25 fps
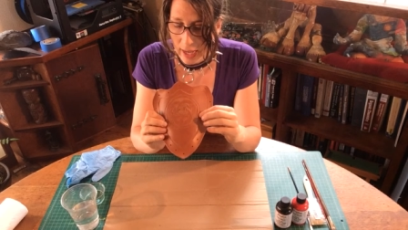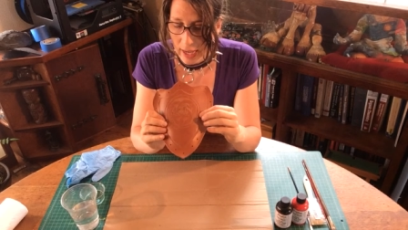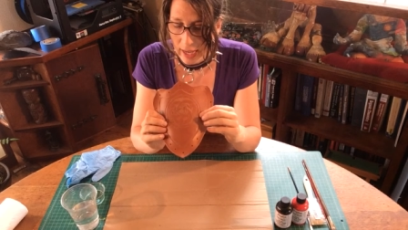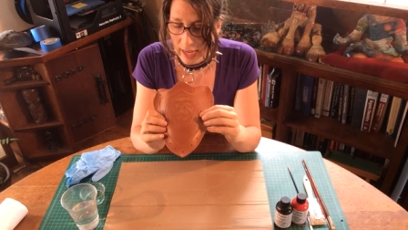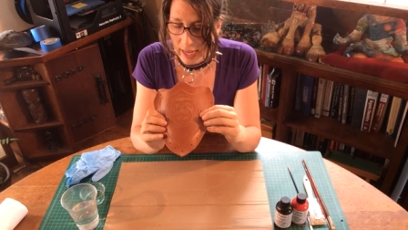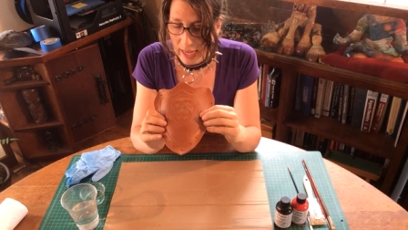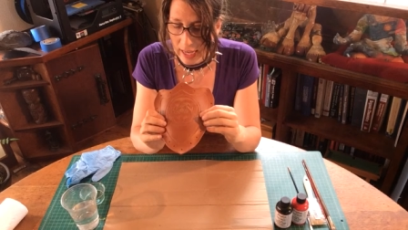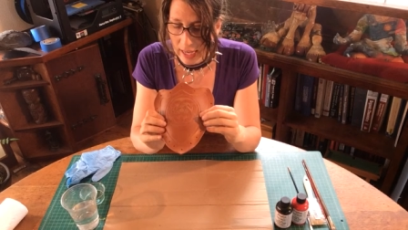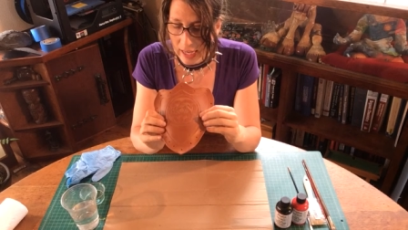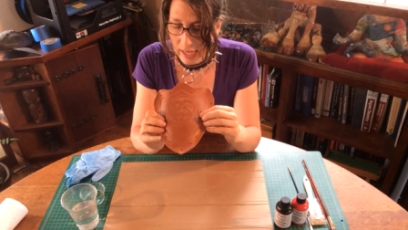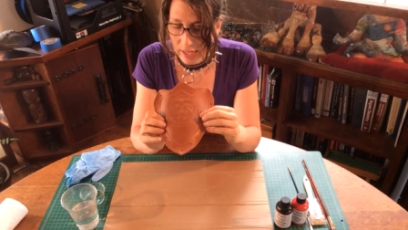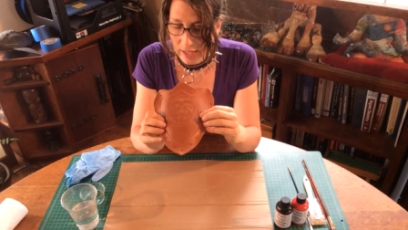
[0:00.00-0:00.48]

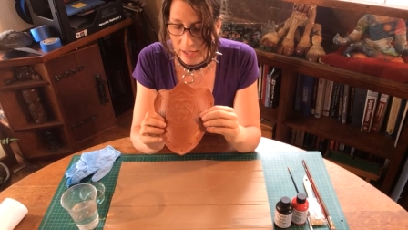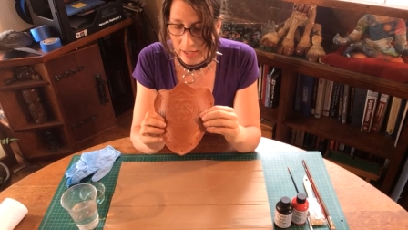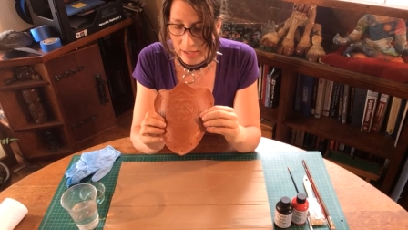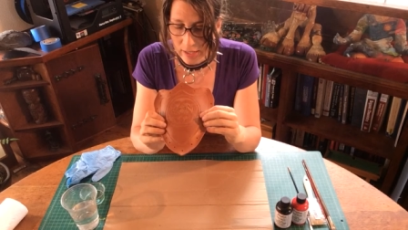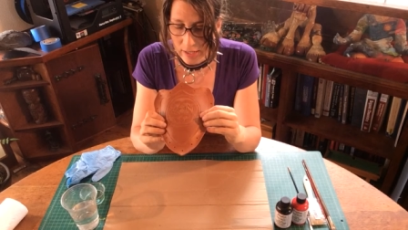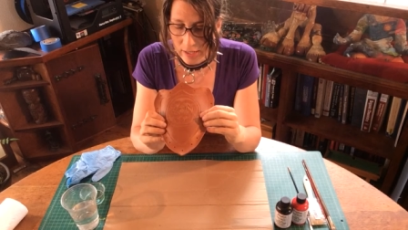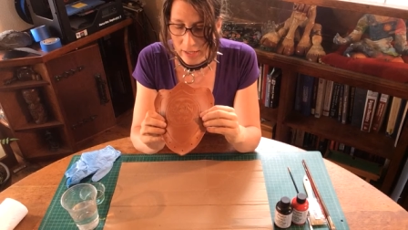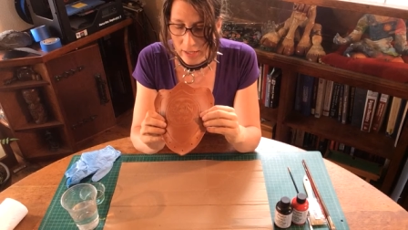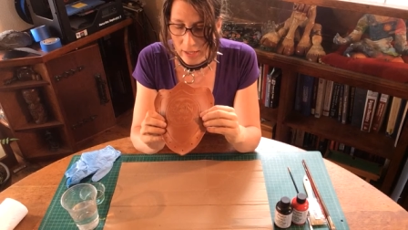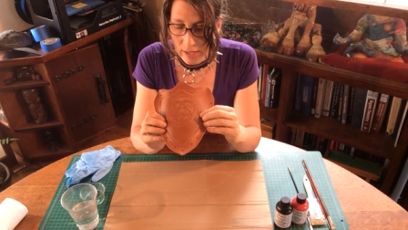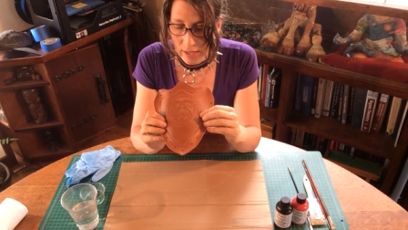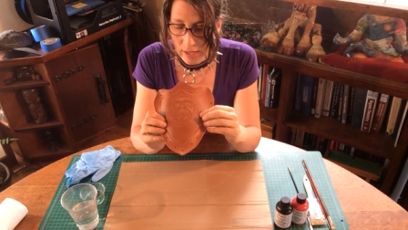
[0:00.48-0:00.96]

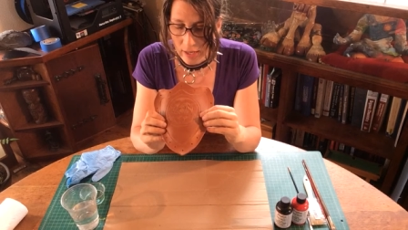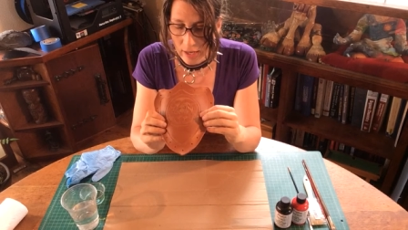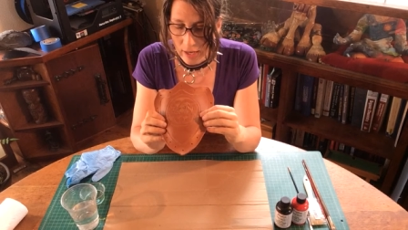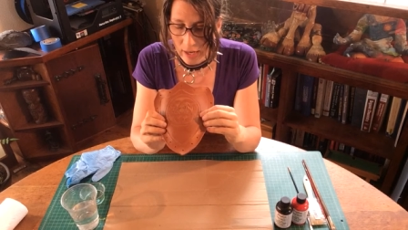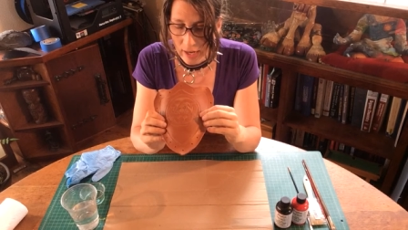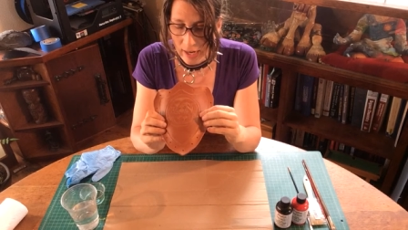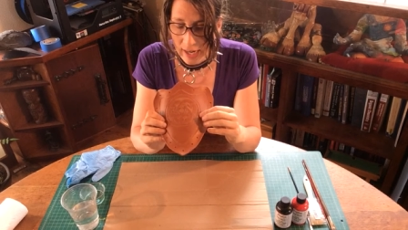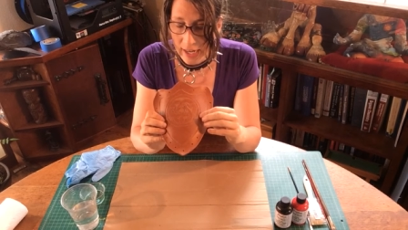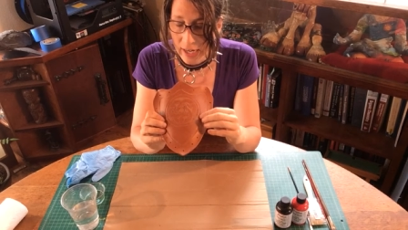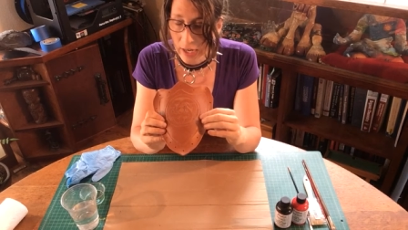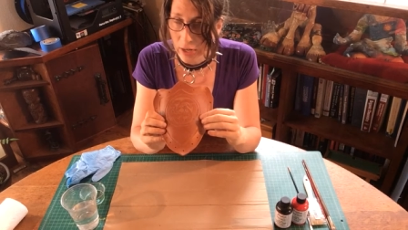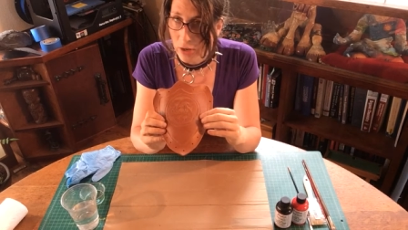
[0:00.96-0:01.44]
and
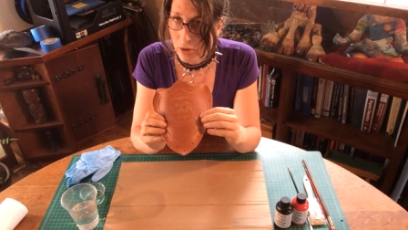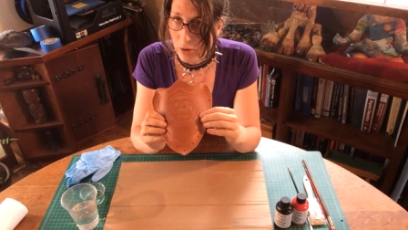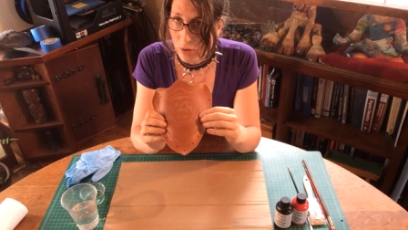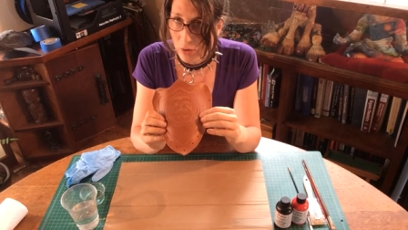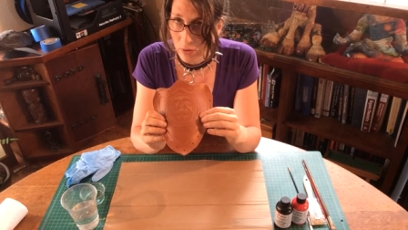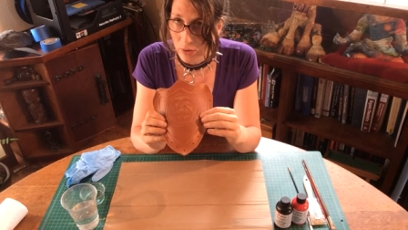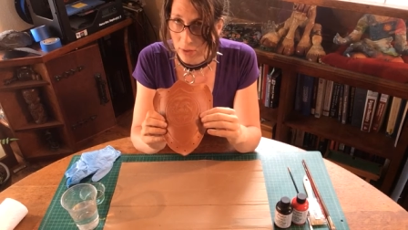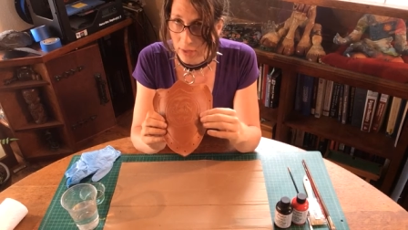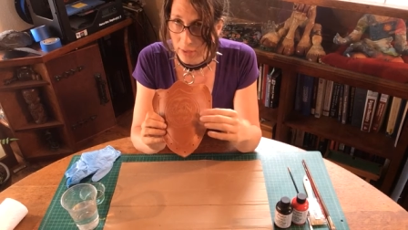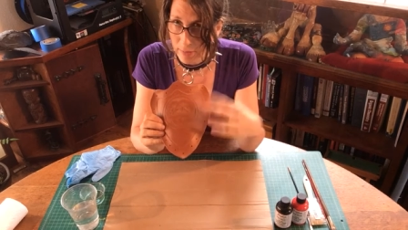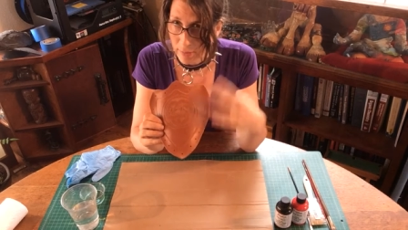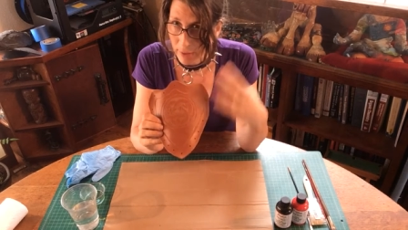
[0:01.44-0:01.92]
I
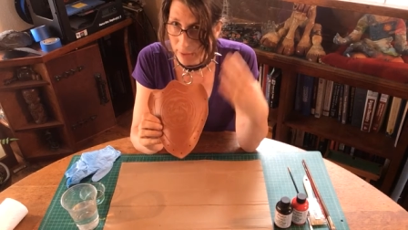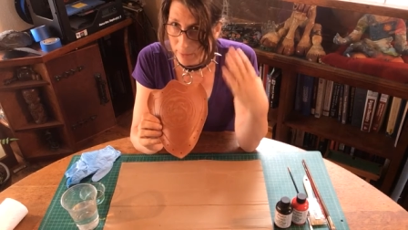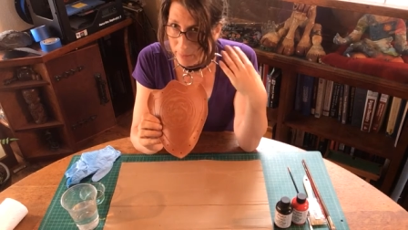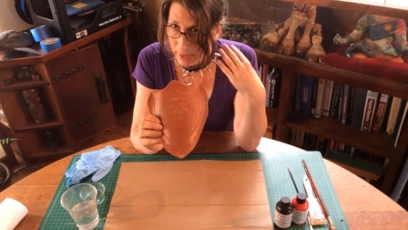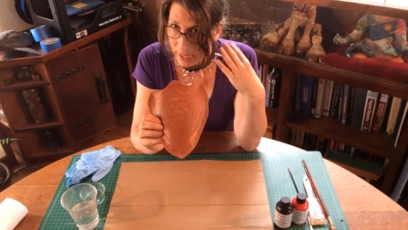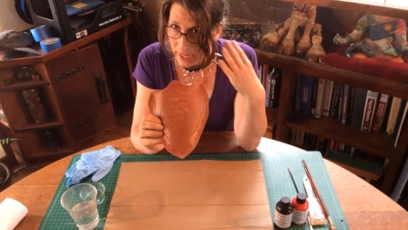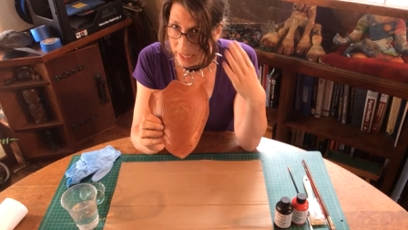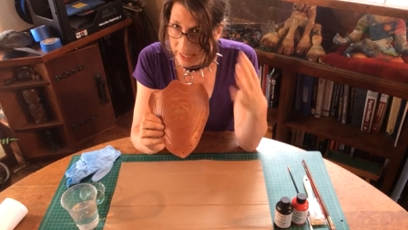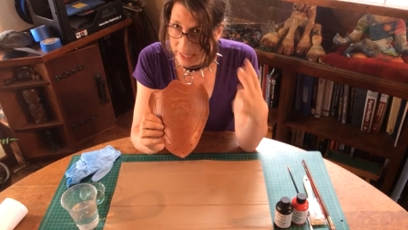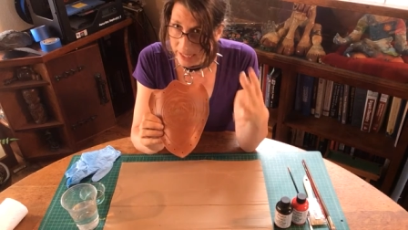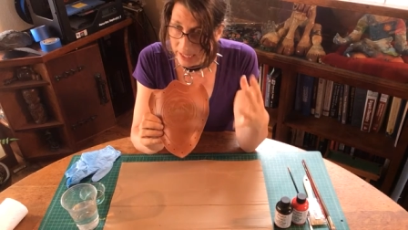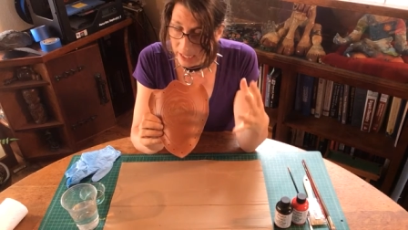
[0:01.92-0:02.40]
know in my
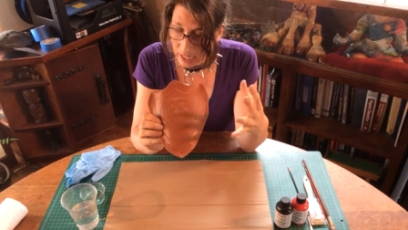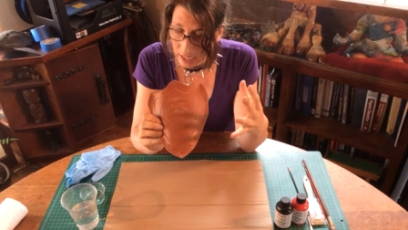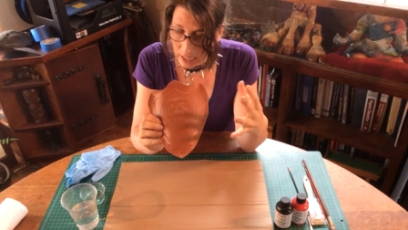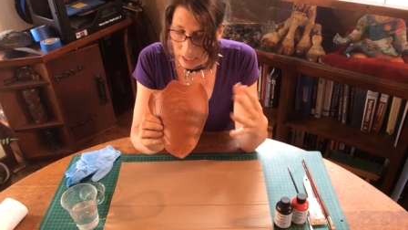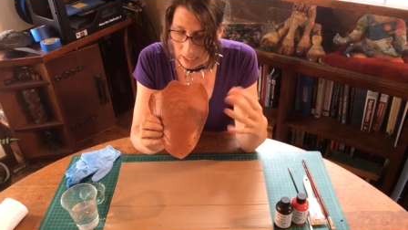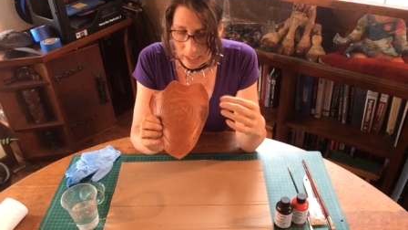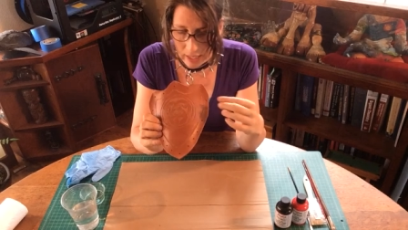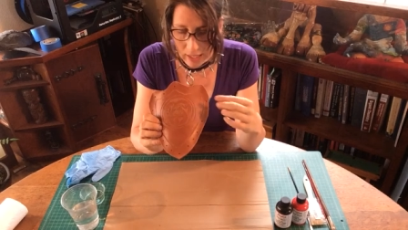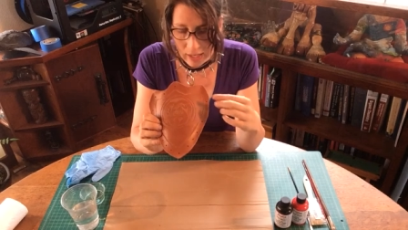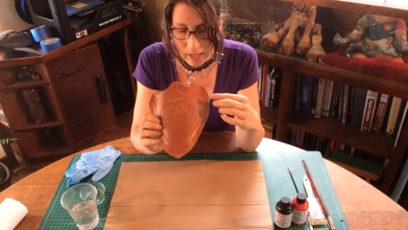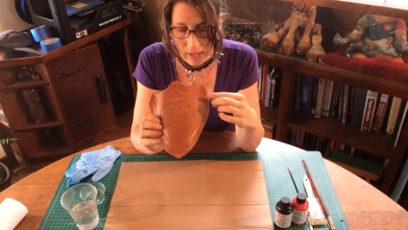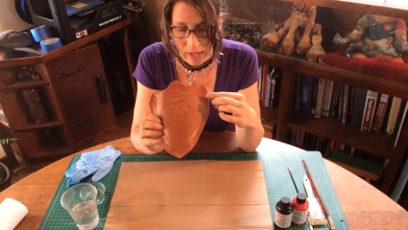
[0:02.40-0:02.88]
mind's
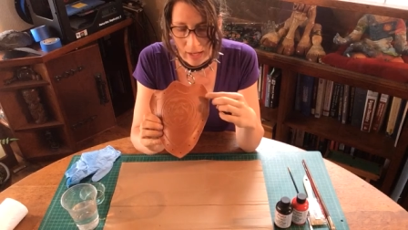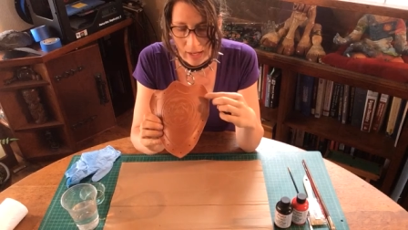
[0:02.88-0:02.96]
eye,